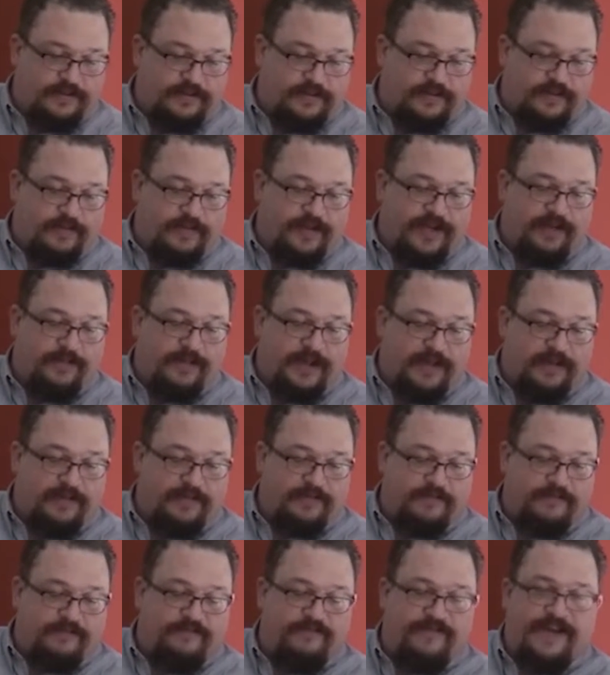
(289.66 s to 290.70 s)
We got about
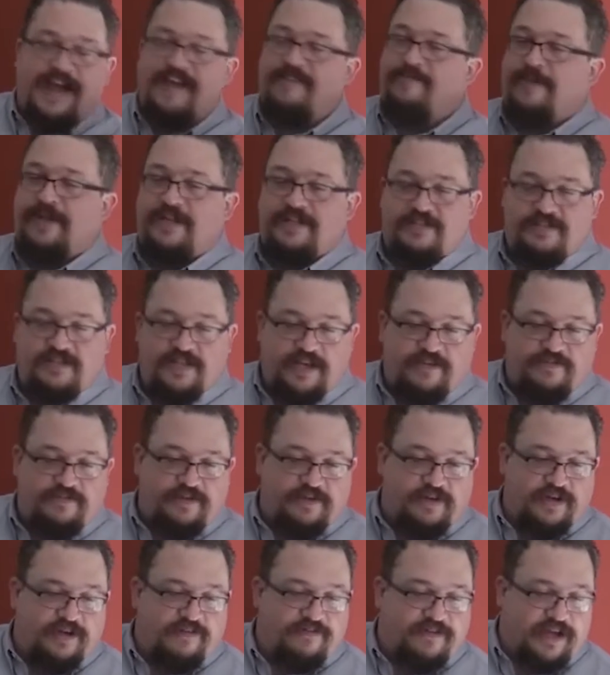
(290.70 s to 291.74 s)
5 minutes left,
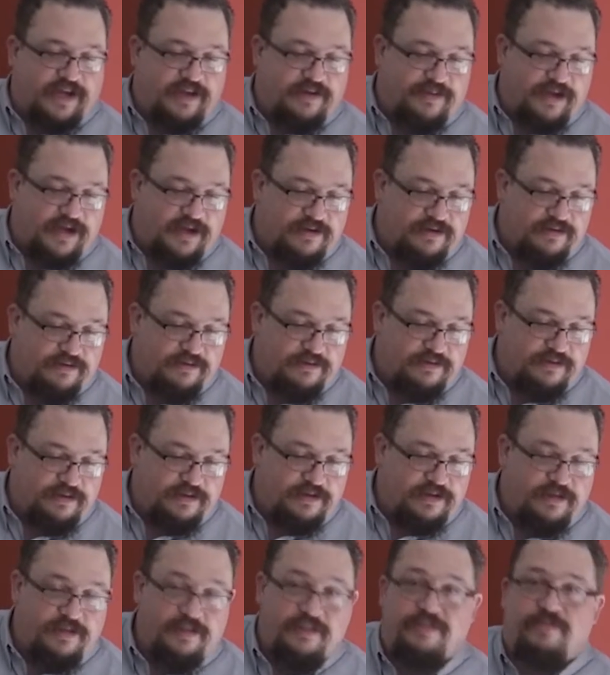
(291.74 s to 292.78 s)
and I've got about
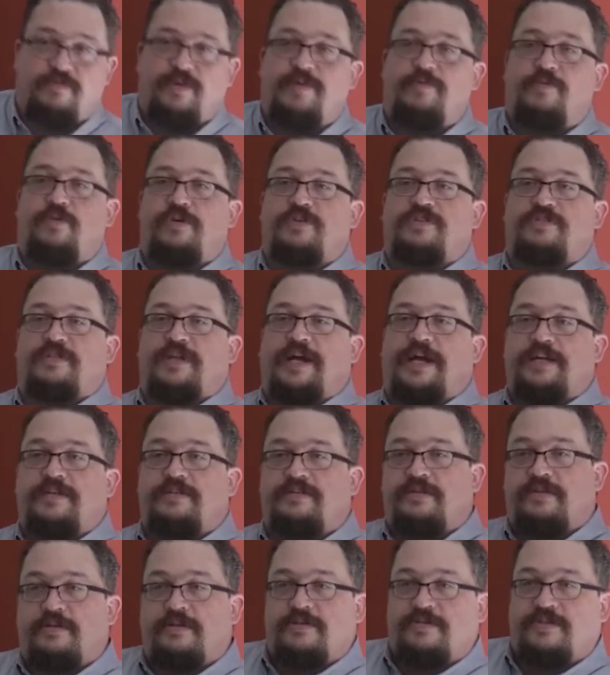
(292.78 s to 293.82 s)
3 more
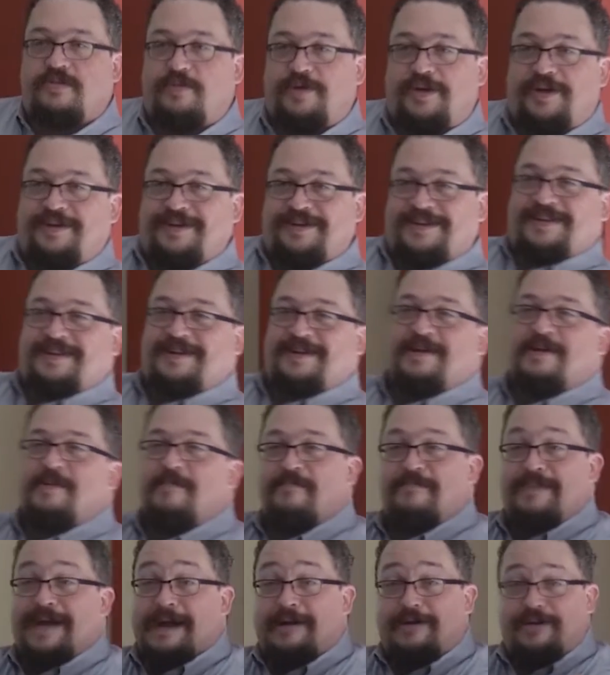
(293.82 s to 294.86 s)
slides, so we're
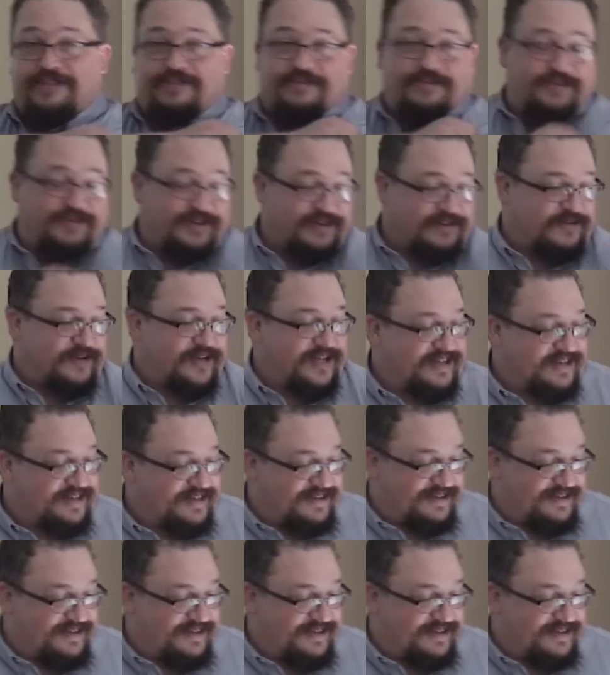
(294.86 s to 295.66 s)
power through real quick.